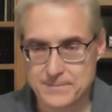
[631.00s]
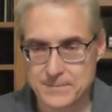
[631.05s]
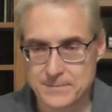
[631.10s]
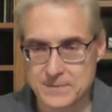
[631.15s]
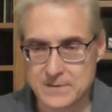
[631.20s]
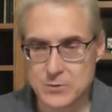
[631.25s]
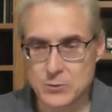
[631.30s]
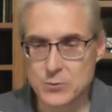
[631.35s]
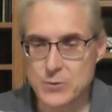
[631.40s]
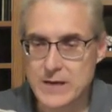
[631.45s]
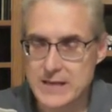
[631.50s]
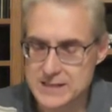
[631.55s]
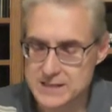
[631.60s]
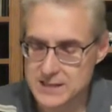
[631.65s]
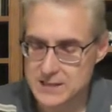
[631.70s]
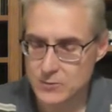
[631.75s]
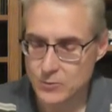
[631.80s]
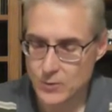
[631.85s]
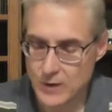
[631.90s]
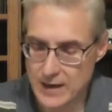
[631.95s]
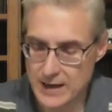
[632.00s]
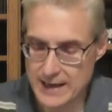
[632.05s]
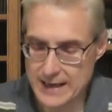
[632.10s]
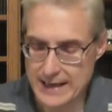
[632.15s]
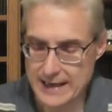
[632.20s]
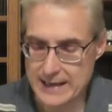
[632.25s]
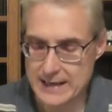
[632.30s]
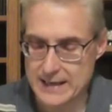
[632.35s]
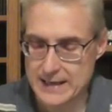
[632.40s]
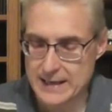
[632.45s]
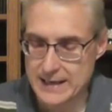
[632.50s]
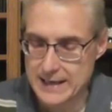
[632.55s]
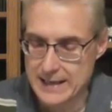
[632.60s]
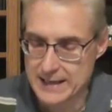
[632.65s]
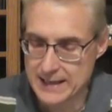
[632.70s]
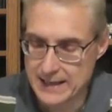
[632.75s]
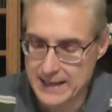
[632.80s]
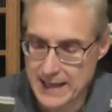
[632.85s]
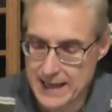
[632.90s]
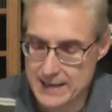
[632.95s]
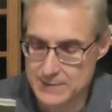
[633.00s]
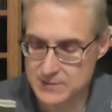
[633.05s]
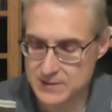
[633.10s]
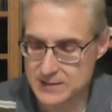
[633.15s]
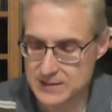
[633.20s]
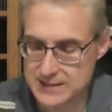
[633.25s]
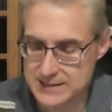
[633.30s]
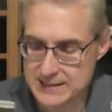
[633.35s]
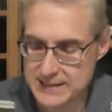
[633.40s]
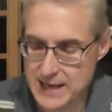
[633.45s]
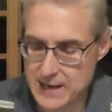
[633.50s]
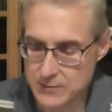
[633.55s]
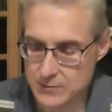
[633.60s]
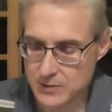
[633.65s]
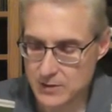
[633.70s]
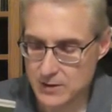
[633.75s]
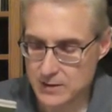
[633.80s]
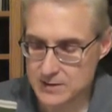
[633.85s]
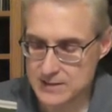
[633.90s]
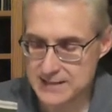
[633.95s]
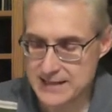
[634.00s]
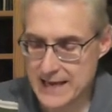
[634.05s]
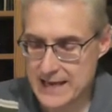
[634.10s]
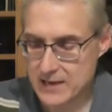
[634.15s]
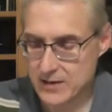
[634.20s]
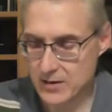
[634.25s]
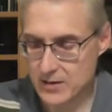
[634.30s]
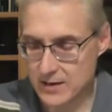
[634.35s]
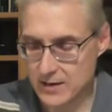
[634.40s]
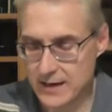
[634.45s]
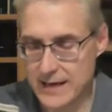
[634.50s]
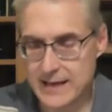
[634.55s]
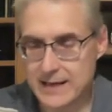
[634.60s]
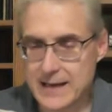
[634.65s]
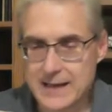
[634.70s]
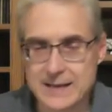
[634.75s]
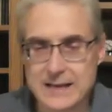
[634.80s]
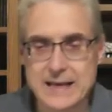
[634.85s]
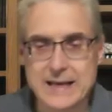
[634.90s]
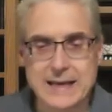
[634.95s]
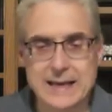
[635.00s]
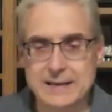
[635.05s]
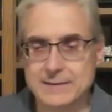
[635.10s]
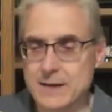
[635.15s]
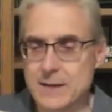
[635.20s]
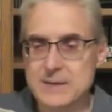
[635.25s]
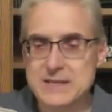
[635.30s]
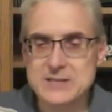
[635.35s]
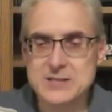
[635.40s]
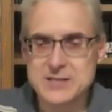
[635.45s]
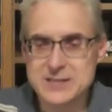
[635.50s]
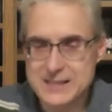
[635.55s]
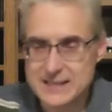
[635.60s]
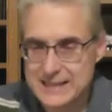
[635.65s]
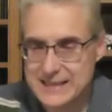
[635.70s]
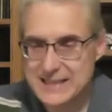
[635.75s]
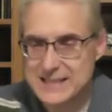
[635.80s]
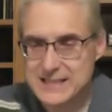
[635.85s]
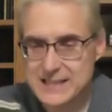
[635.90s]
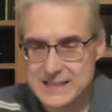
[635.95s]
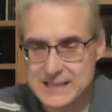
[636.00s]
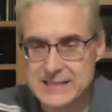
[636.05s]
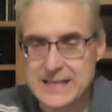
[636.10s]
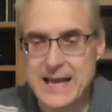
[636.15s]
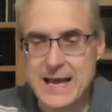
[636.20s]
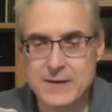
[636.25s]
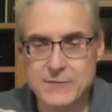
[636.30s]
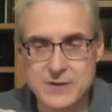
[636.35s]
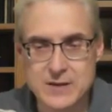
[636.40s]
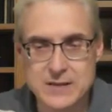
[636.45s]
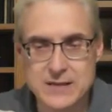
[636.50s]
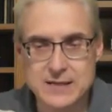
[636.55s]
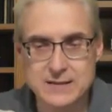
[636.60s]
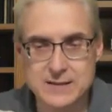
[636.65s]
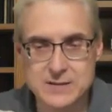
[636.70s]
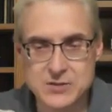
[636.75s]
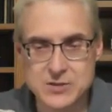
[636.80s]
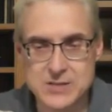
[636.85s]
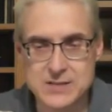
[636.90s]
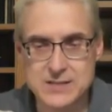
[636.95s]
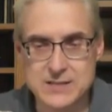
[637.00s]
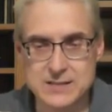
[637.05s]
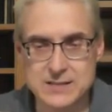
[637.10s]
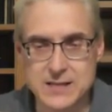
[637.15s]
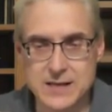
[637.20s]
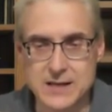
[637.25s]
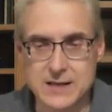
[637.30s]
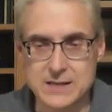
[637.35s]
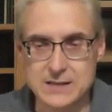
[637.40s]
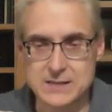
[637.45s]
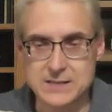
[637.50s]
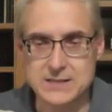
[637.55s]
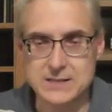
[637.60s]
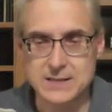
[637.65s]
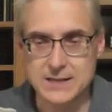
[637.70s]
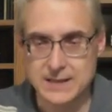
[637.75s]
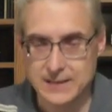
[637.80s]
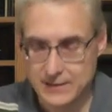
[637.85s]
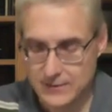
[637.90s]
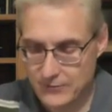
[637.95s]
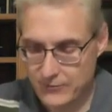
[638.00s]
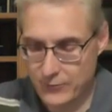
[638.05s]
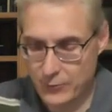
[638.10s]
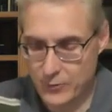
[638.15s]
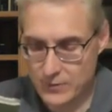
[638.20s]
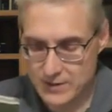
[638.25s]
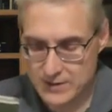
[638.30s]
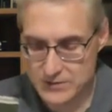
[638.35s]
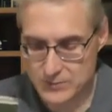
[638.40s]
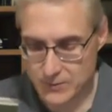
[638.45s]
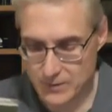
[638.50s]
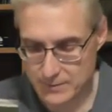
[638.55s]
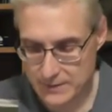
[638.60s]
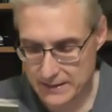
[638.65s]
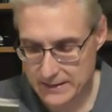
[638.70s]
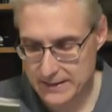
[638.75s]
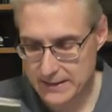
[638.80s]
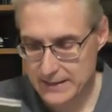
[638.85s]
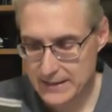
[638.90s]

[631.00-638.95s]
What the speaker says: The reason why he came to this town called Sychar, and I just listen to everything that Jesus does for this woman.